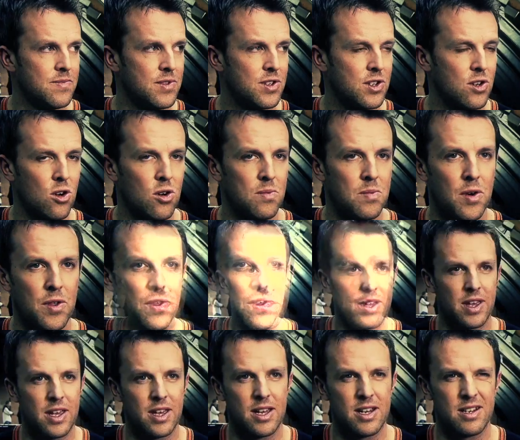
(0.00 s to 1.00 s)
scoreboard
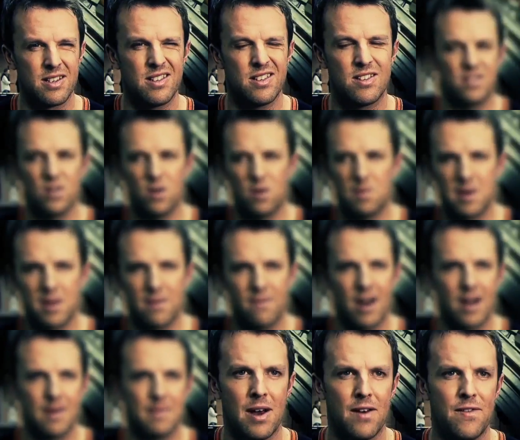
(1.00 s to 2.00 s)
thinking it's normally
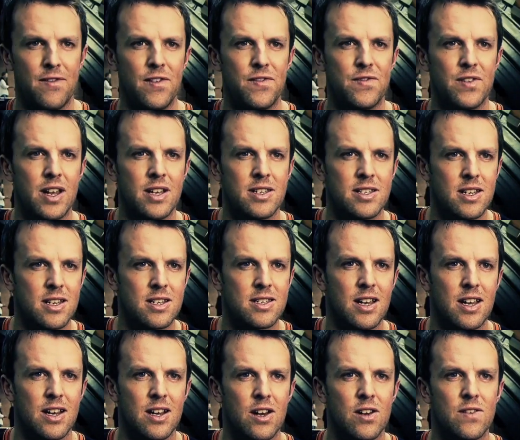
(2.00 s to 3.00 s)
around about 15,
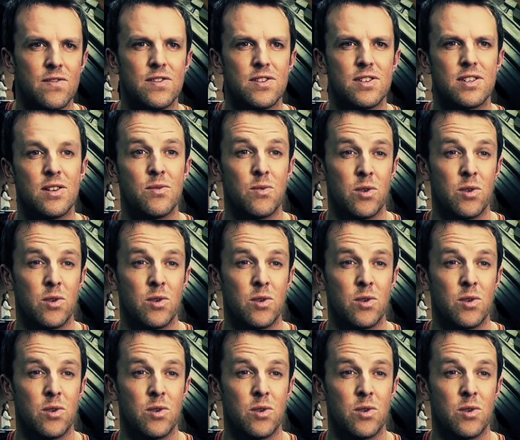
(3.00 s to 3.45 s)
16 overs. It